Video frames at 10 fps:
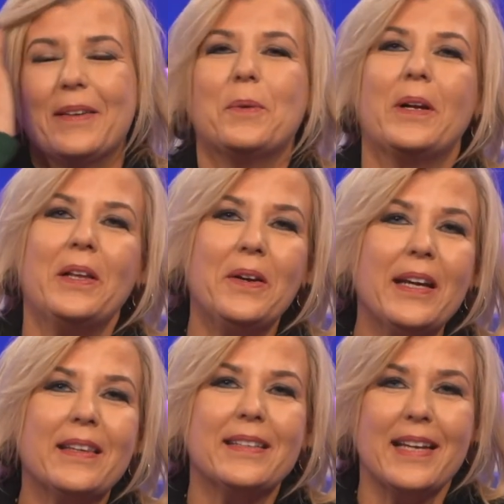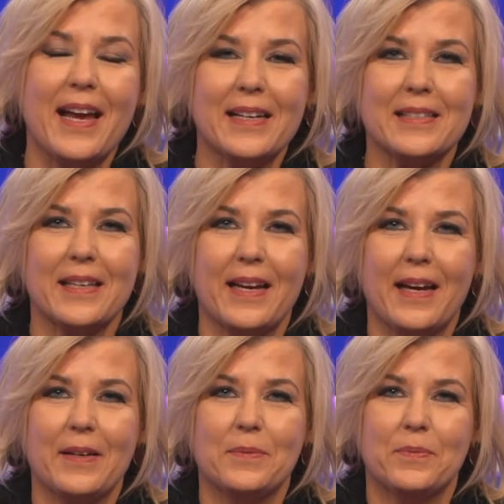clearing the decks
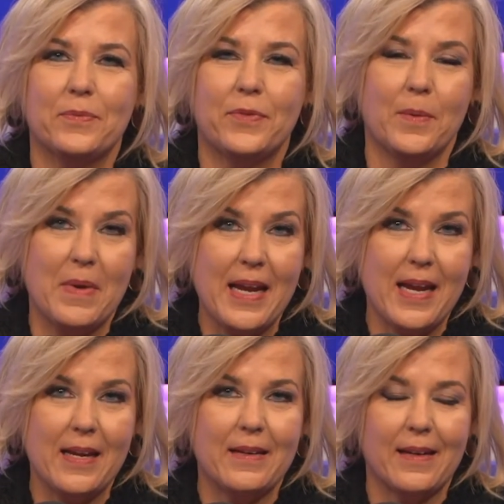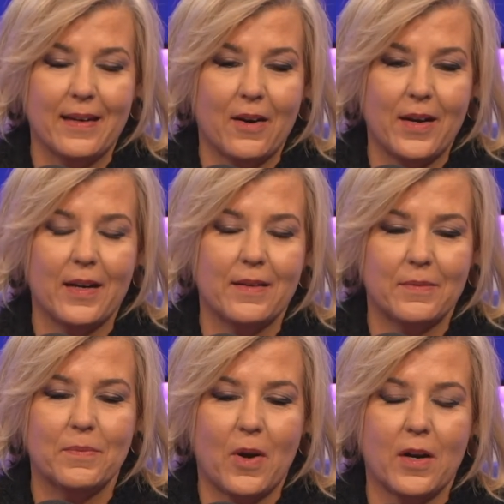for me in
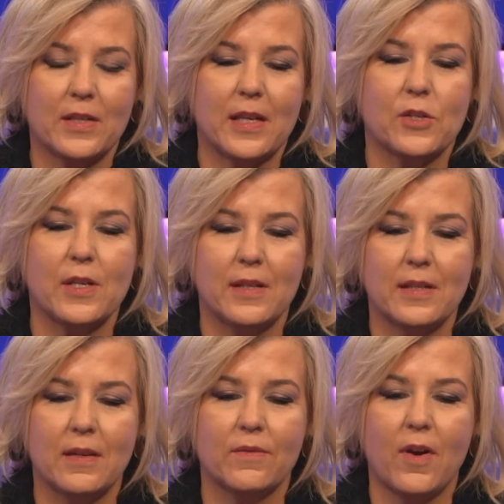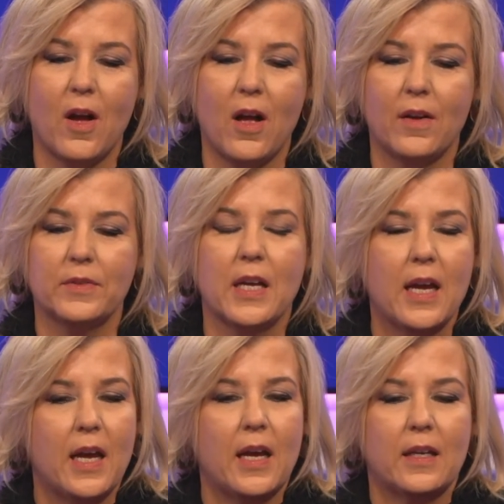our sessions involved
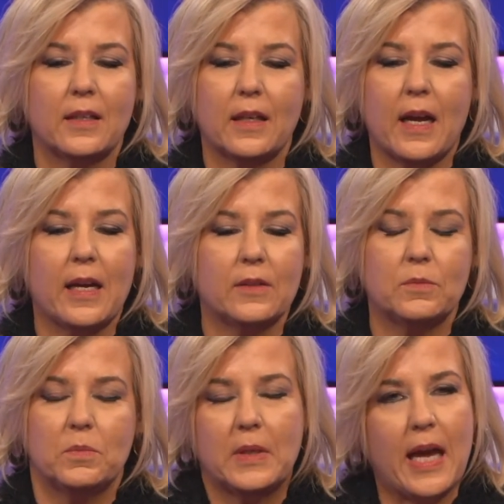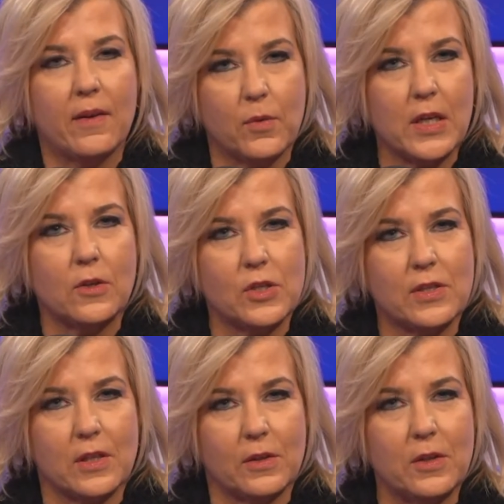kind of what you
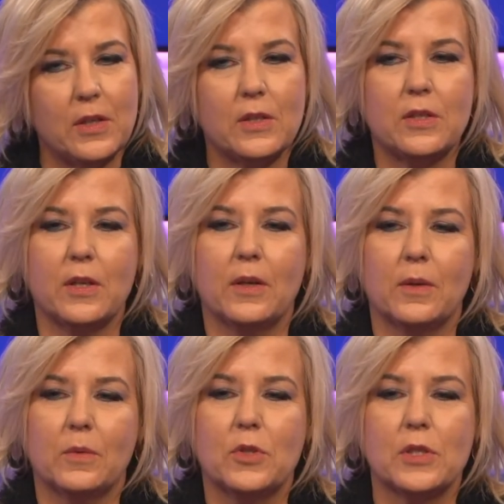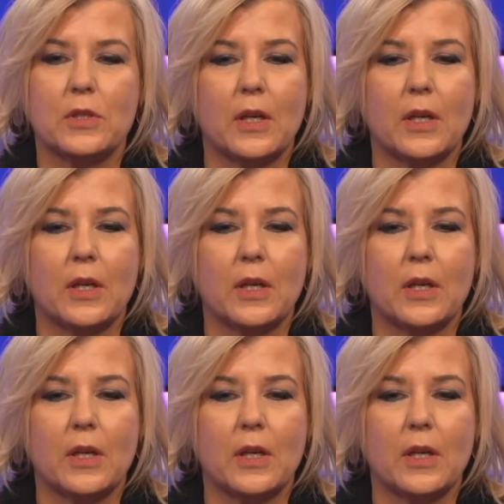just alluded to, just